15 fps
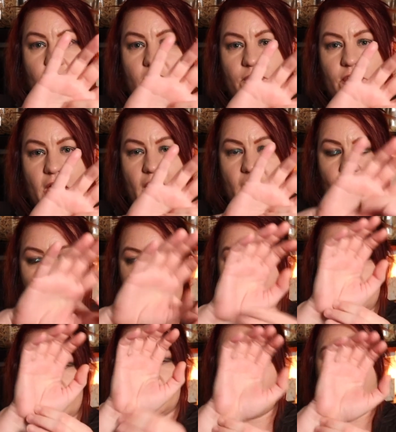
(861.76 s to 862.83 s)
if you have a
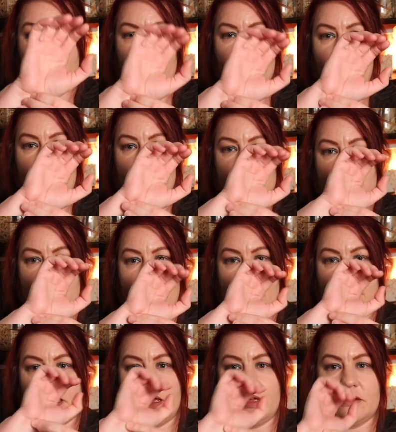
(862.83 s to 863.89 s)
lot of kind of
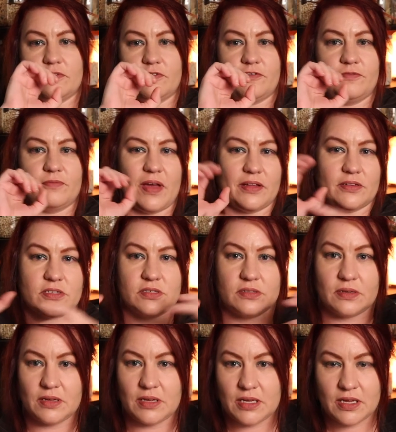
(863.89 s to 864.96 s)
anxiety and
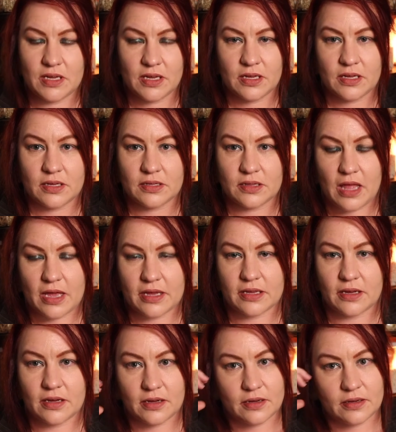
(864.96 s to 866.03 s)
like
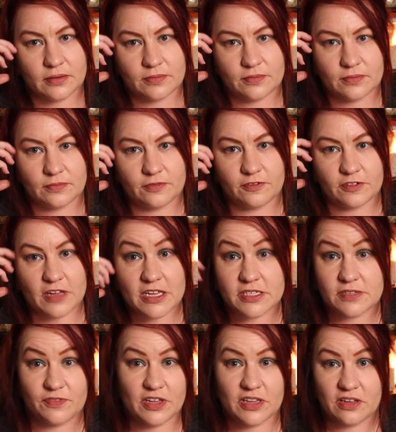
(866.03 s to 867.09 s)

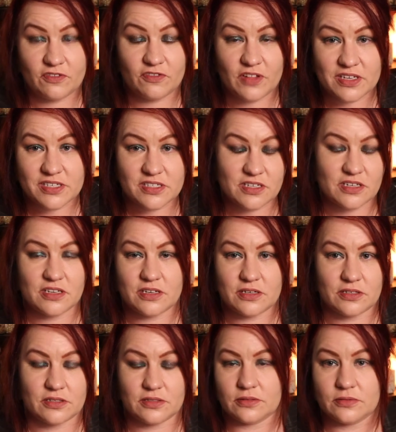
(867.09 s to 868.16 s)
feeling
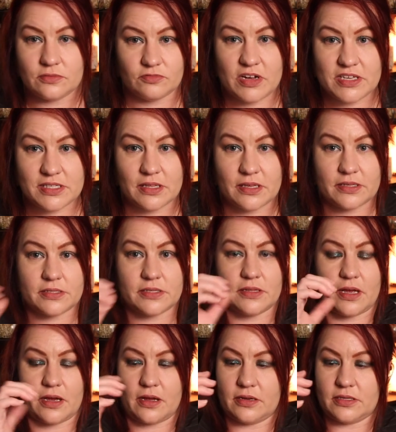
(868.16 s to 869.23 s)
flustered and restless and
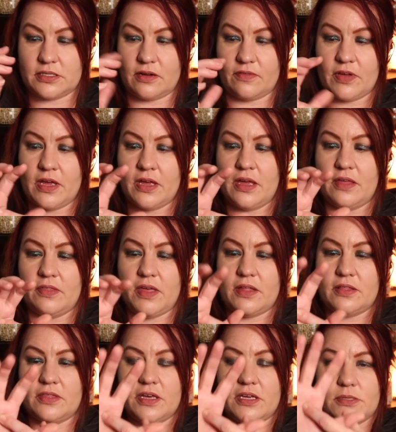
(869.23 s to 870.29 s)
that kind of stuff,
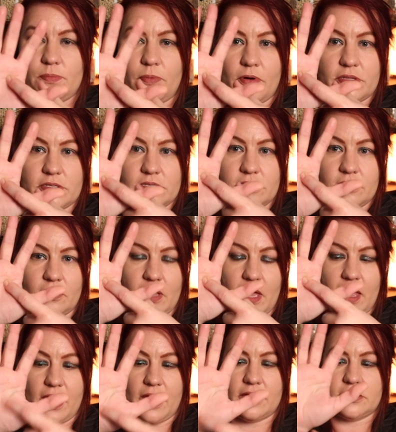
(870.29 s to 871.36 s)
then these points on the
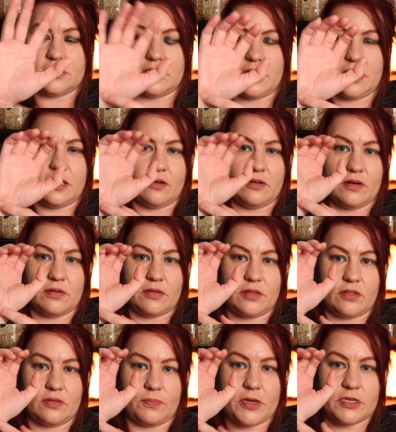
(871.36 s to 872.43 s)
hand and here are
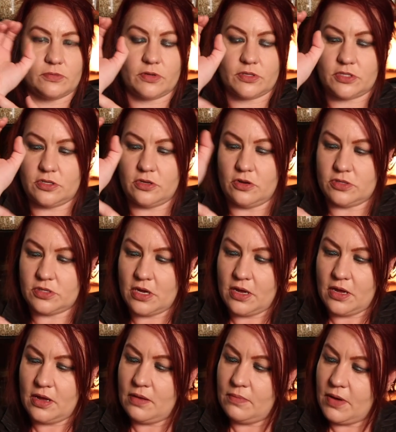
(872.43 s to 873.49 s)
the best ones to use.
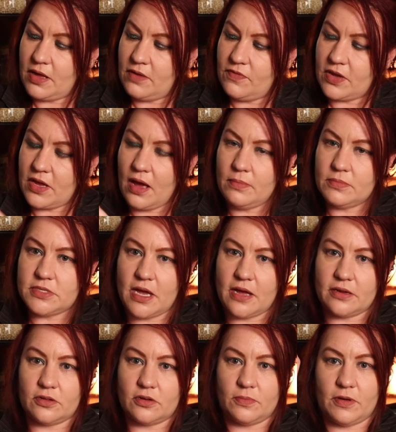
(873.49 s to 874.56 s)
But if you come
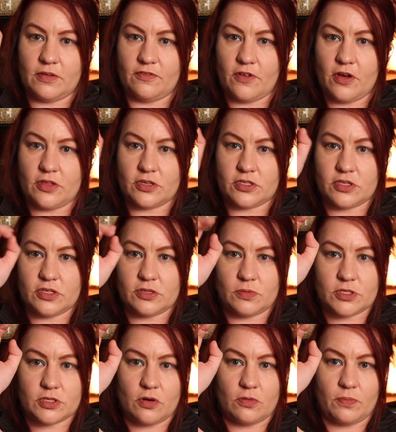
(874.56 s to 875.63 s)
down a little bit further, so this
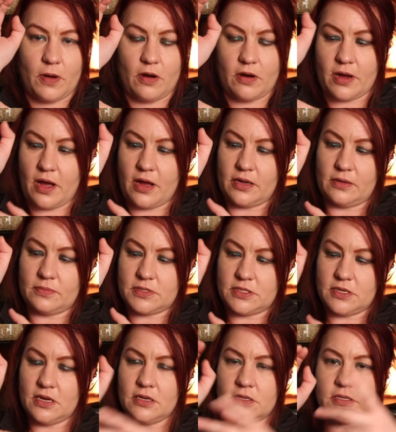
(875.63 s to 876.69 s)
one's called pericardium
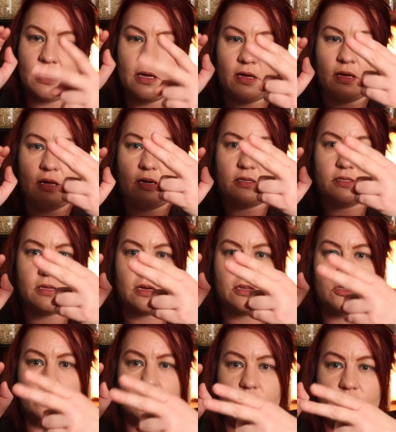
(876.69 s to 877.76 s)
6, and it's
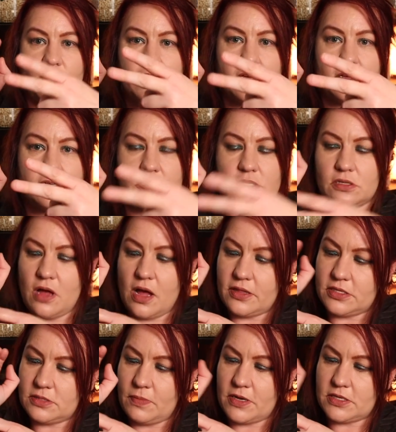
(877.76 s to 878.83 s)
like two fingers
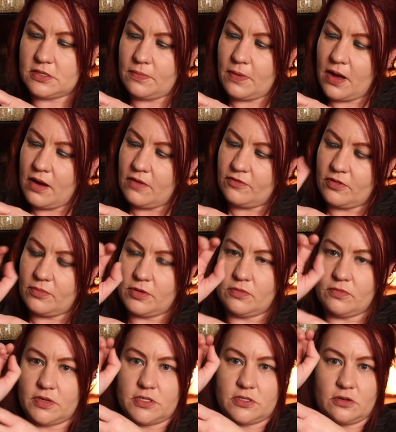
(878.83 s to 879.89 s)
slightly spaced apart from your
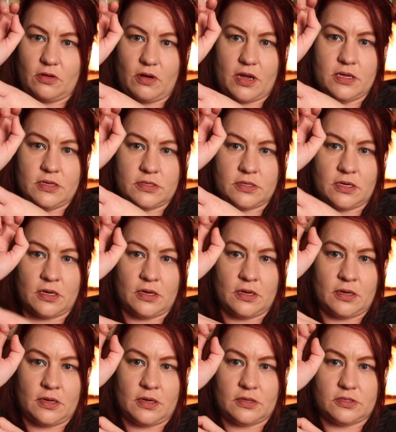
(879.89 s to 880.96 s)
wrist crease,
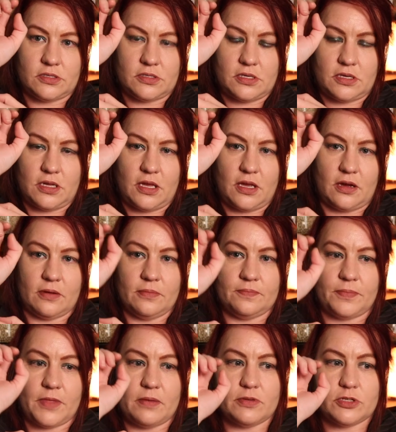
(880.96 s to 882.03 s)
just in here,
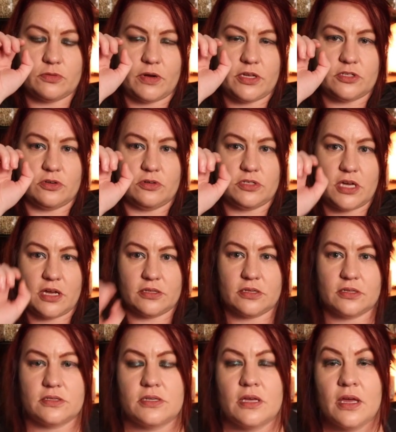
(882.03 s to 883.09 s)
in between two
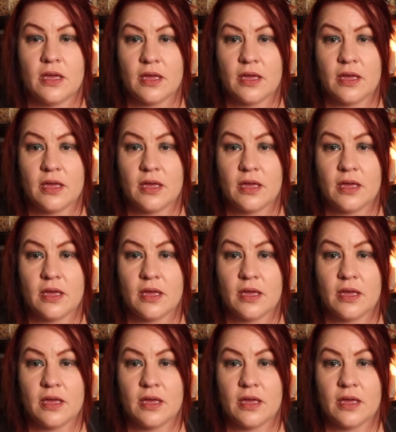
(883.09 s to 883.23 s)
tendons.